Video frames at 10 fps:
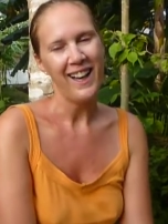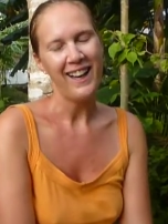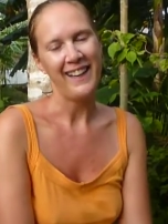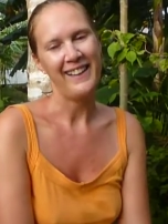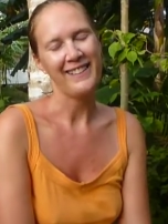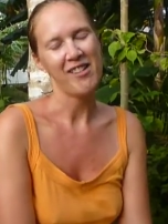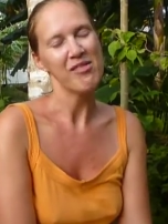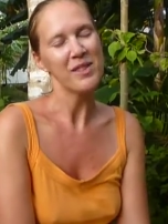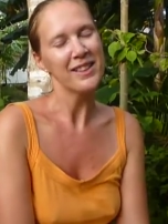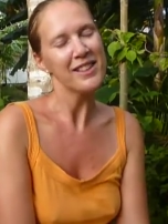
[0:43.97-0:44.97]
And I
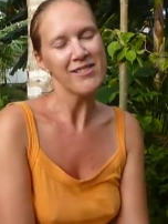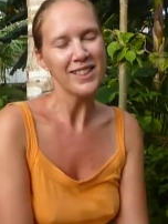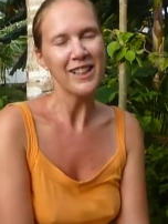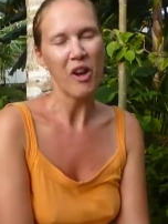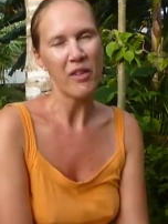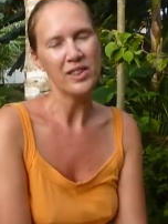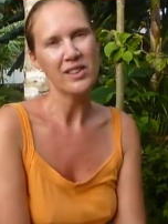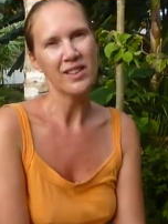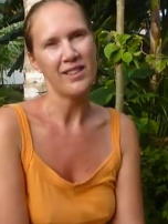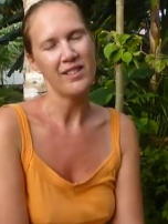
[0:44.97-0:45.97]
really, really loved
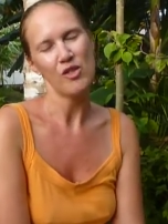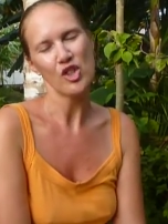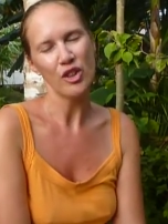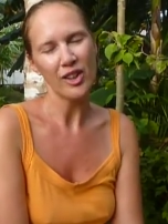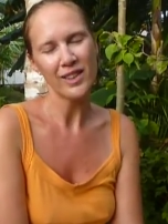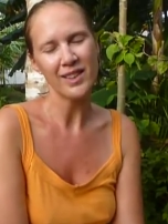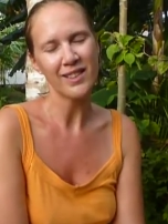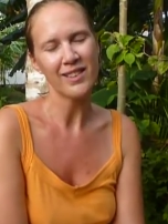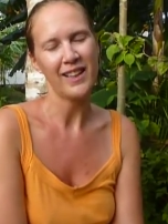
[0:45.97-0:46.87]
it and enjoyed it.